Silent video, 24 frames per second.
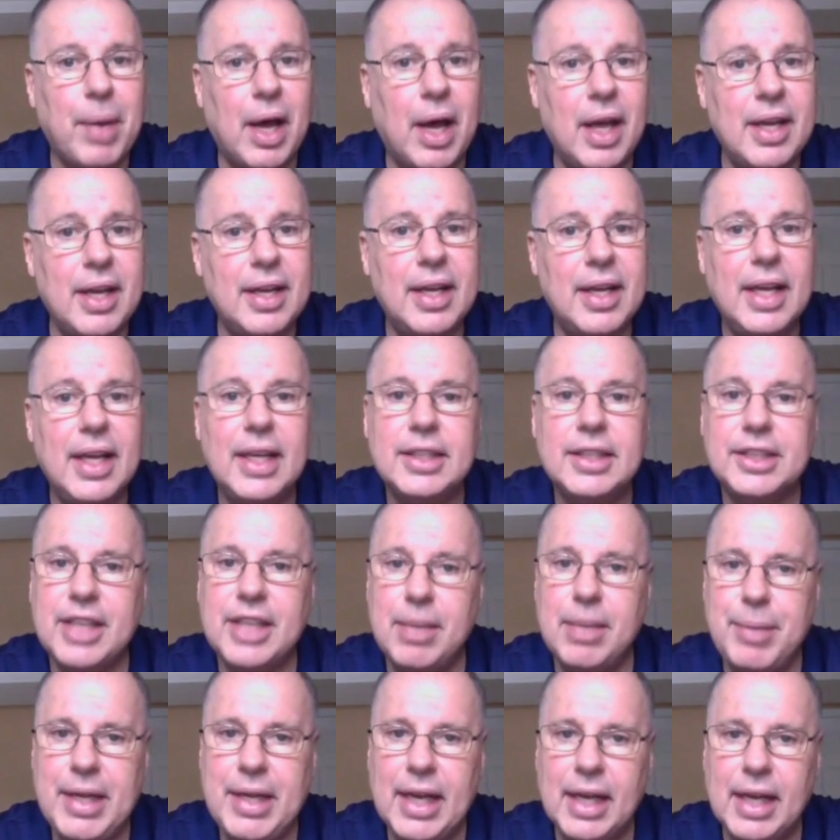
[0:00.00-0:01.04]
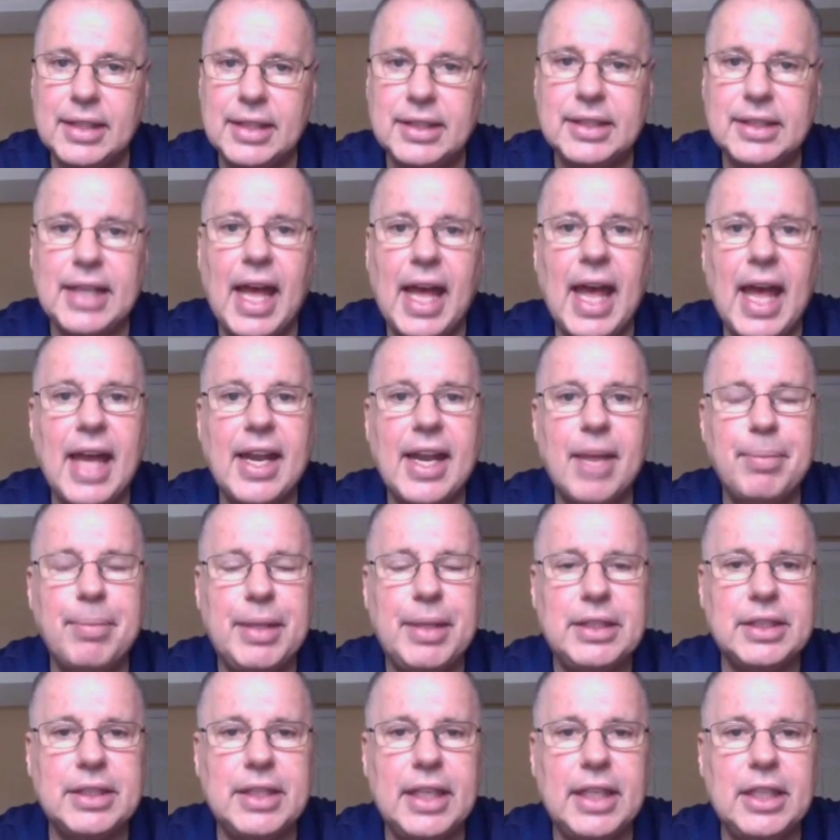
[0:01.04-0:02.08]
but CBS and
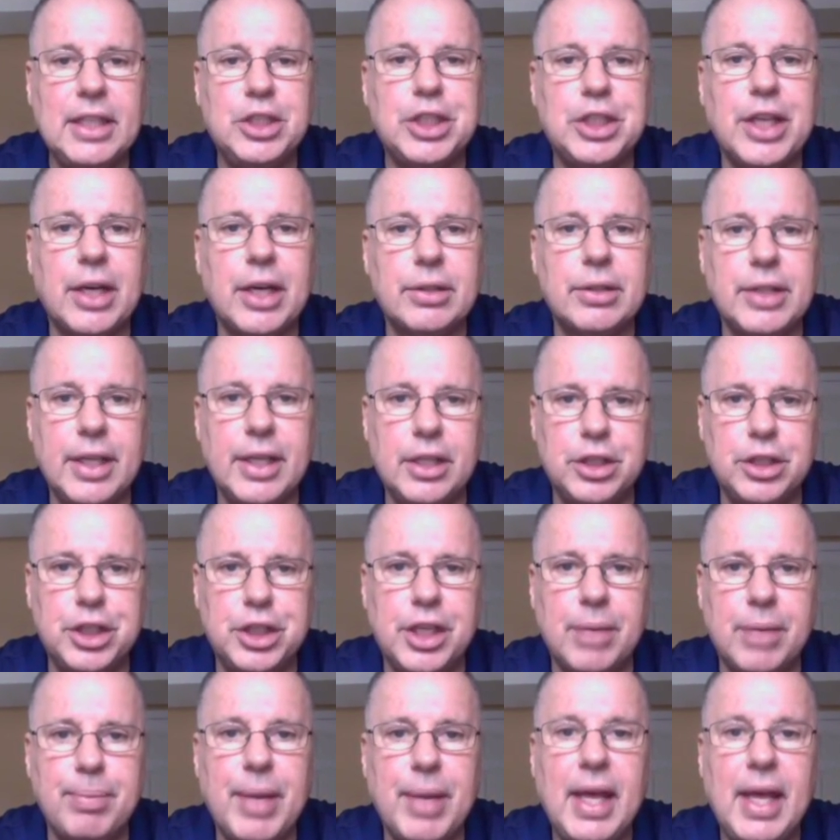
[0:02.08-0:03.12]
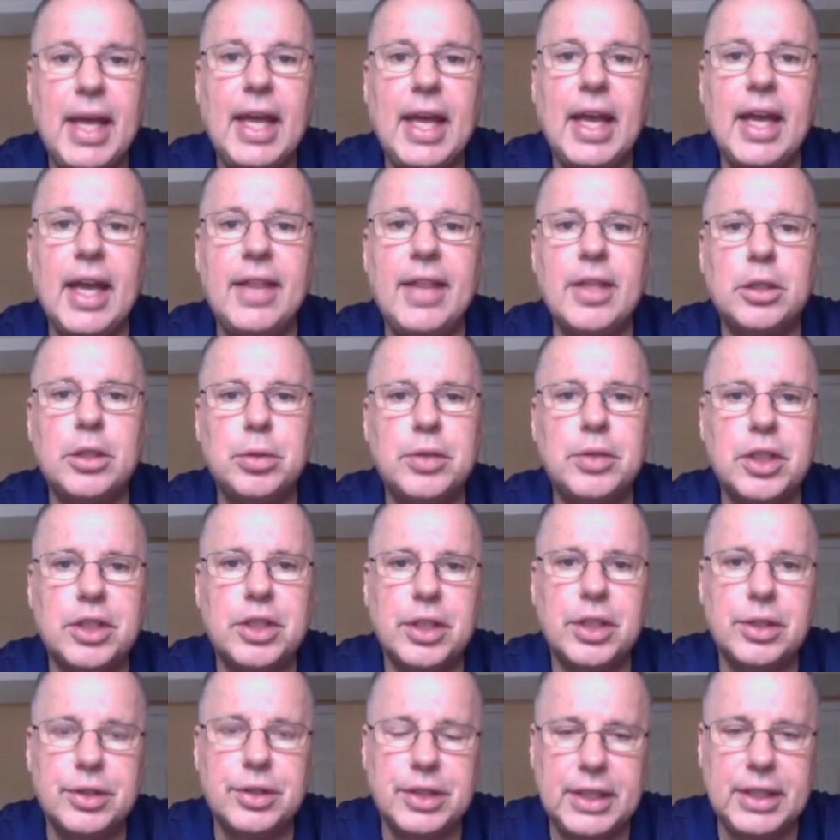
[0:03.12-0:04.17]
NBC shared leadership in the
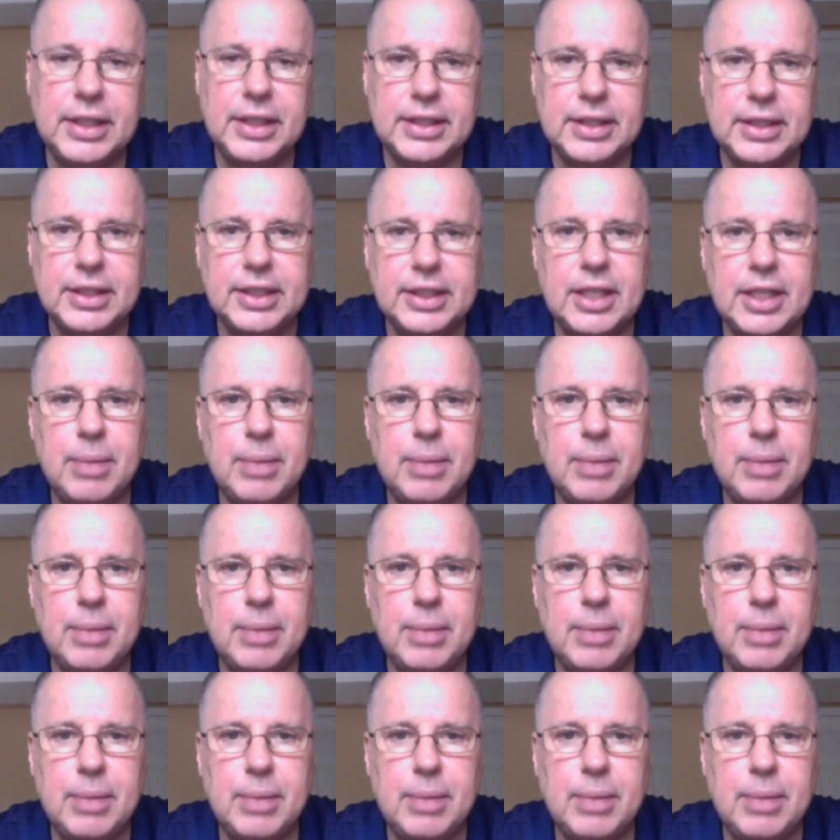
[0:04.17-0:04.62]
traditional season.